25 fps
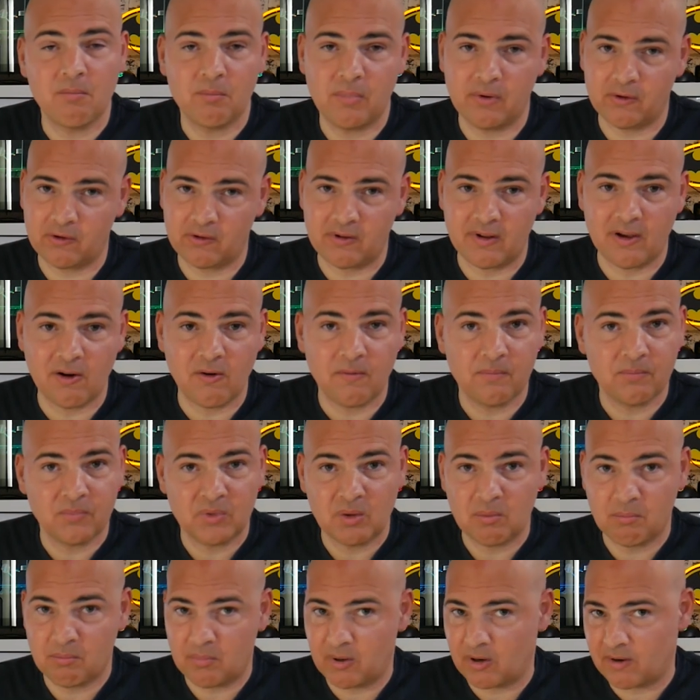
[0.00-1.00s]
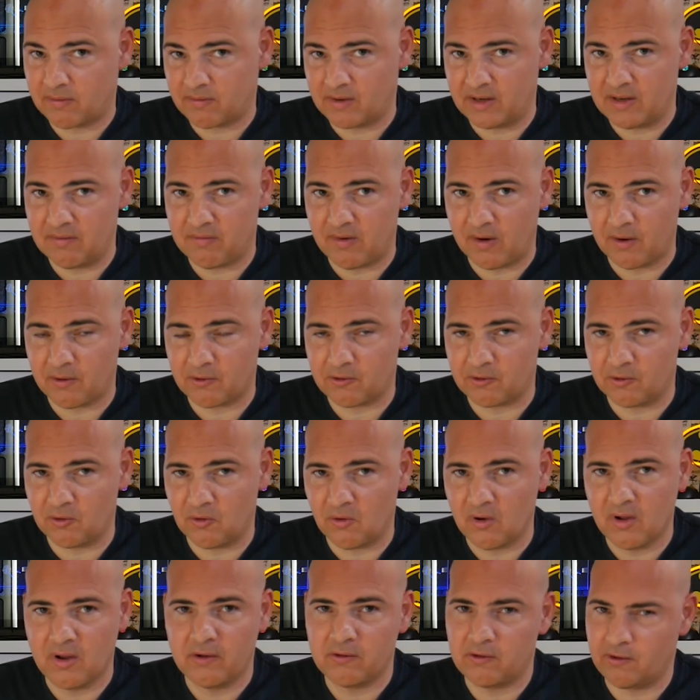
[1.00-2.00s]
but still perfectly functional,